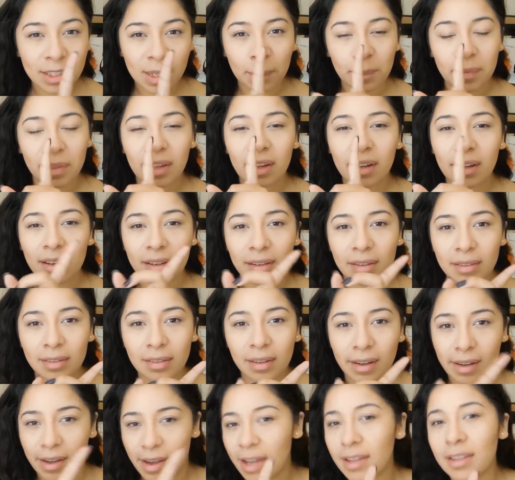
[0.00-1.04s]
I did do
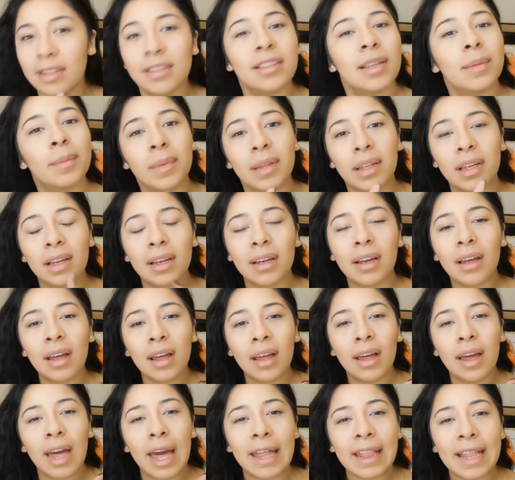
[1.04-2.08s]
something. I did
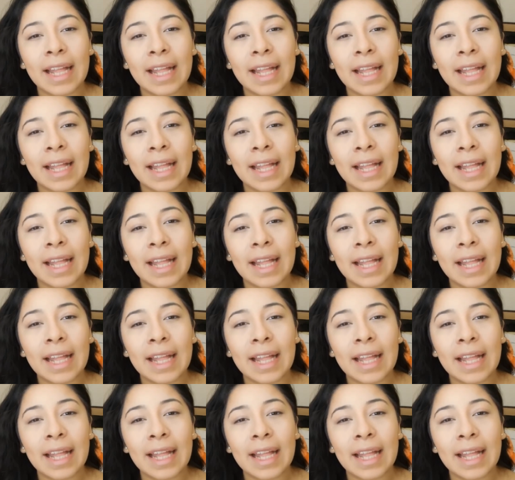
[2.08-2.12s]
something.